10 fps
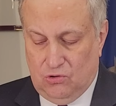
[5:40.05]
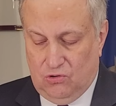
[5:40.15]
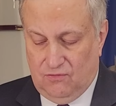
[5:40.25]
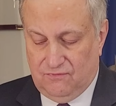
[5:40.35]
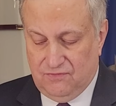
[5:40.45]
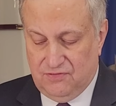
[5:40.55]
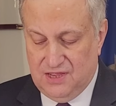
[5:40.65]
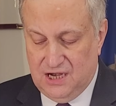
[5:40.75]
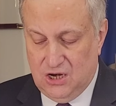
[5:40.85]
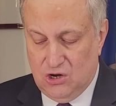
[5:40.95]
of
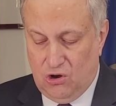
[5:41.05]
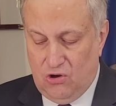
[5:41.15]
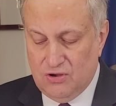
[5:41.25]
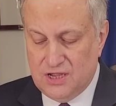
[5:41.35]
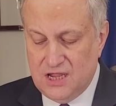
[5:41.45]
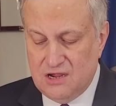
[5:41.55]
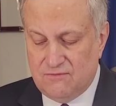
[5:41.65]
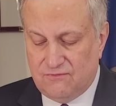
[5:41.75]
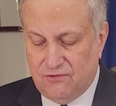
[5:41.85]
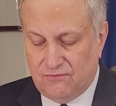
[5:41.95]
the longing
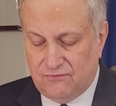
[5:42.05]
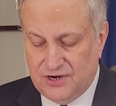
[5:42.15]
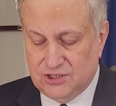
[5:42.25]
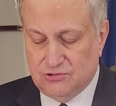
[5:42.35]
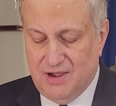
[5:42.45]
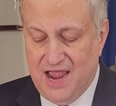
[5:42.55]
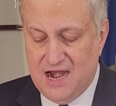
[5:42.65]
for freedom